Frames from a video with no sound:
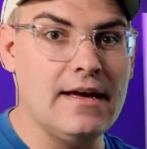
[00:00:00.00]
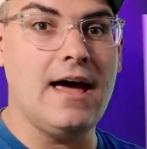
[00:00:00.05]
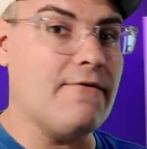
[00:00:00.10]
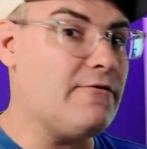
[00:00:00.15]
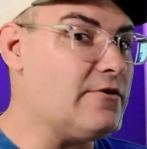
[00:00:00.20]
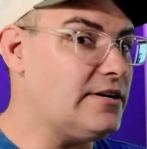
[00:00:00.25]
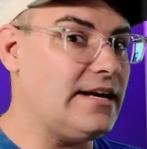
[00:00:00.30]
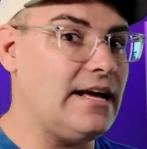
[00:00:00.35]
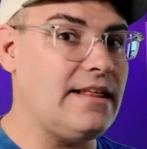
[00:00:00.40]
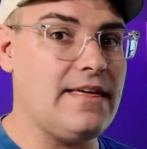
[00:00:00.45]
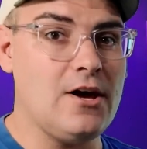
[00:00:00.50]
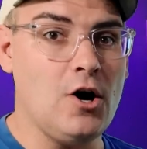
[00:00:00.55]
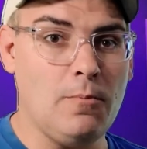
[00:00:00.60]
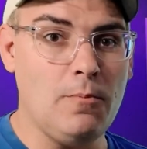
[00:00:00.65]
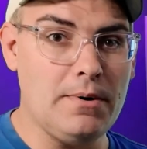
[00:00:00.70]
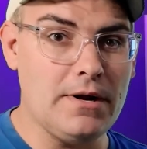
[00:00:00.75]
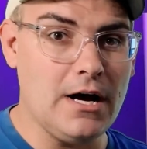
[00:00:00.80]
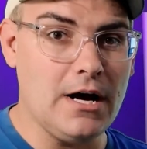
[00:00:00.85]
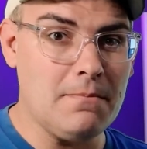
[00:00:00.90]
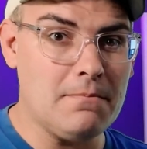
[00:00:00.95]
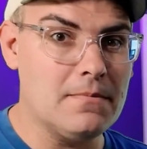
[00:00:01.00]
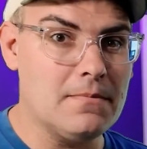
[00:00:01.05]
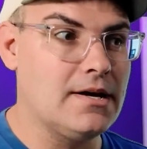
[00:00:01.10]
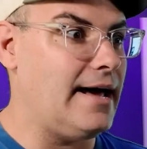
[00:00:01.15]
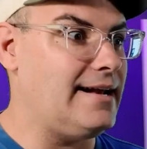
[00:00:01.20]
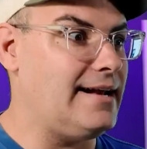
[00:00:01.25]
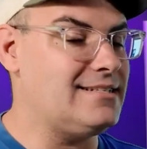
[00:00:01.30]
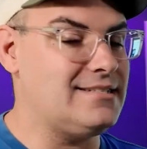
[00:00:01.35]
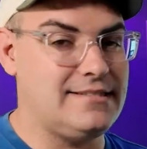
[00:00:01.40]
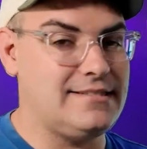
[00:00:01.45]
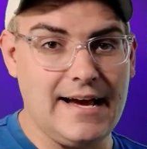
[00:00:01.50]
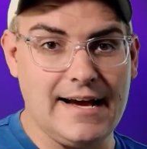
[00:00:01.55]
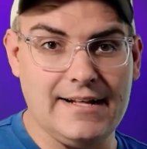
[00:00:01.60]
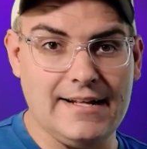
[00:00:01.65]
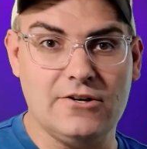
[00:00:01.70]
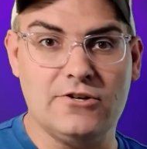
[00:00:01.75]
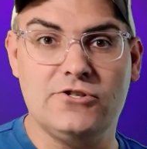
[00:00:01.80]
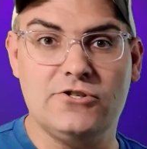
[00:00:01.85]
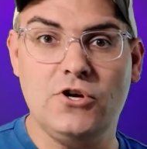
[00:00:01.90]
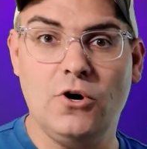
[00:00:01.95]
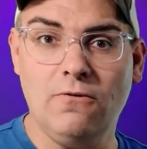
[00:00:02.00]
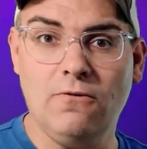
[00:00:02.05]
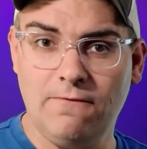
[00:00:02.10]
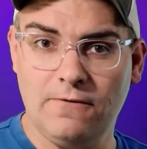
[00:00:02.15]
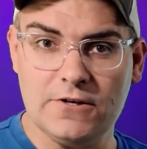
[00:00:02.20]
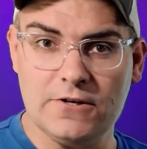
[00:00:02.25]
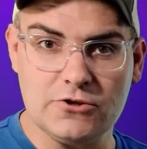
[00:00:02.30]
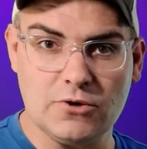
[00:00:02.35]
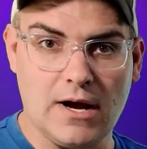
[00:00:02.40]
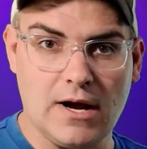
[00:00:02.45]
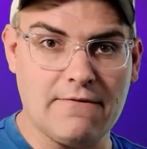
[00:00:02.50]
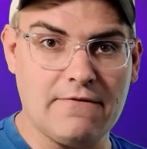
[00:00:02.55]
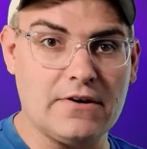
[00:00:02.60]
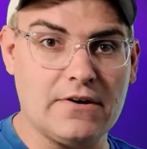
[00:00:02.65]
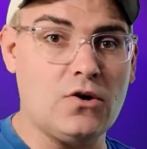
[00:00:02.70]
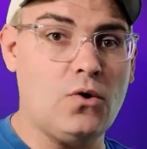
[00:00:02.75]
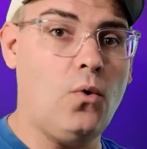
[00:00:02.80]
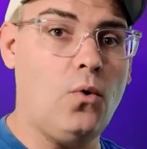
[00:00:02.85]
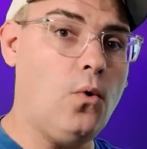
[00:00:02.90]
Every day they open up and it's dead, there's no foot traffic.